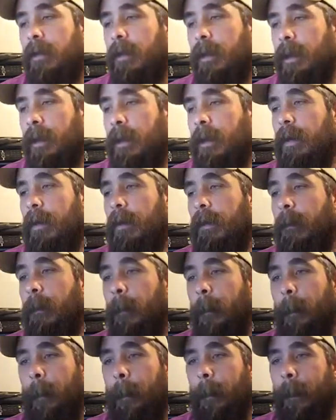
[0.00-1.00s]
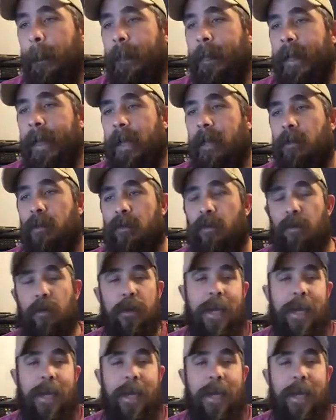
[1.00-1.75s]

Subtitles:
Uh, you